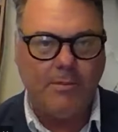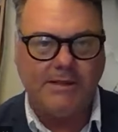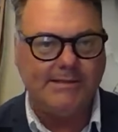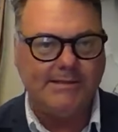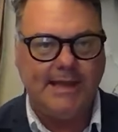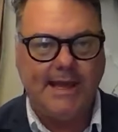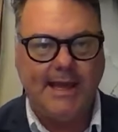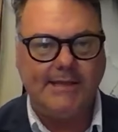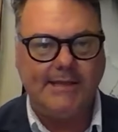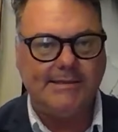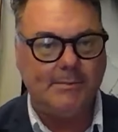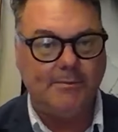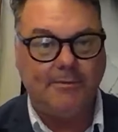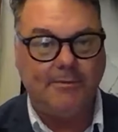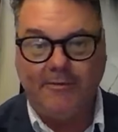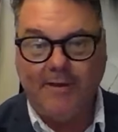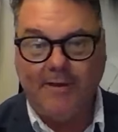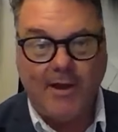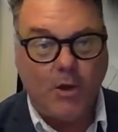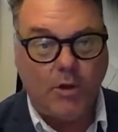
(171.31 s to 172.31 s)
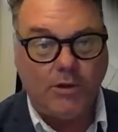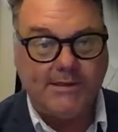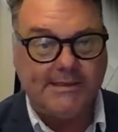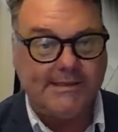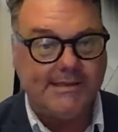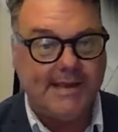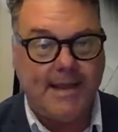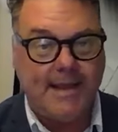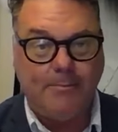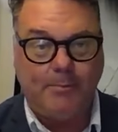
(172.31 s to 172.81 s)
must have had some fun on
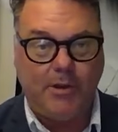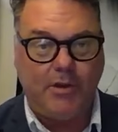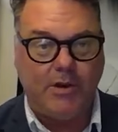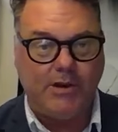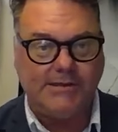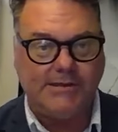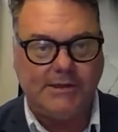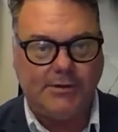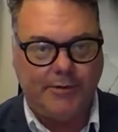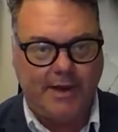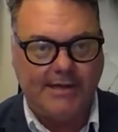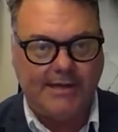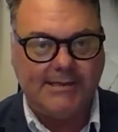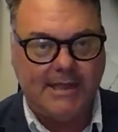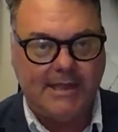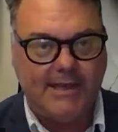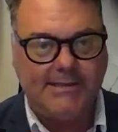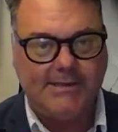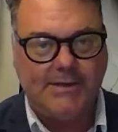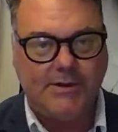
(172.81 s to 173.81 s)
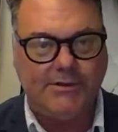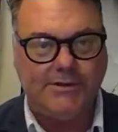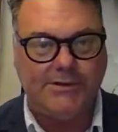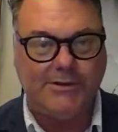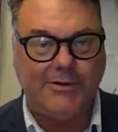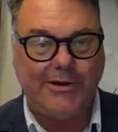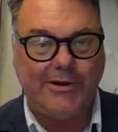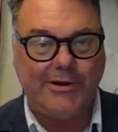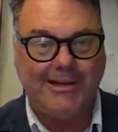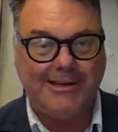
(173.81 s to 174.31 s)
set because it translates on
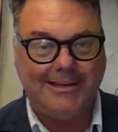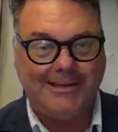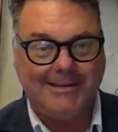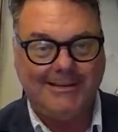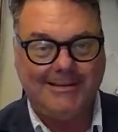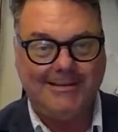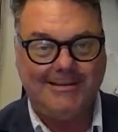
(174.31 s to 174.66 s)
screen.